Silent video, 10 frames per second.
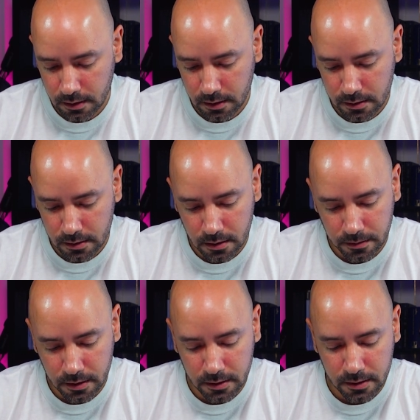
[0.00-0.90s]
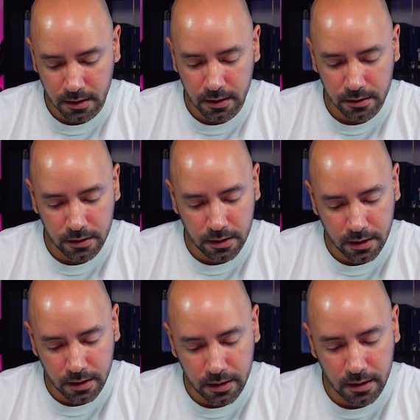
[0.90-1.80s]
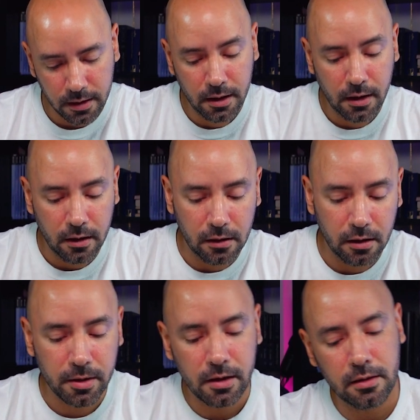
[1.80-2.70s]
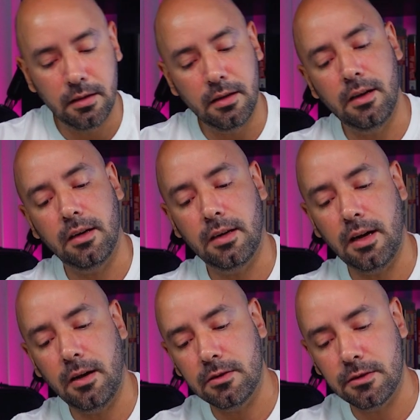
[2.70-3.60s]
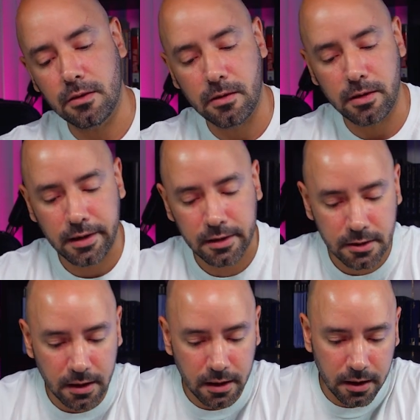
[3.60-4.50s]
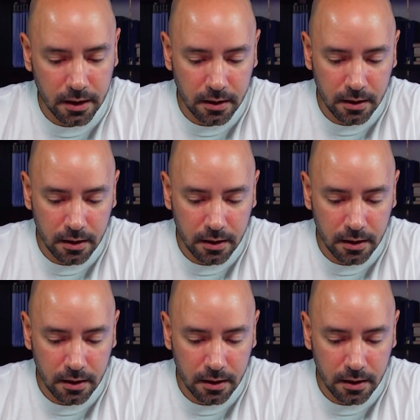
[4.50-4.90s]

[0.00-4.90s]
service, and you can get unlimited cloud storage and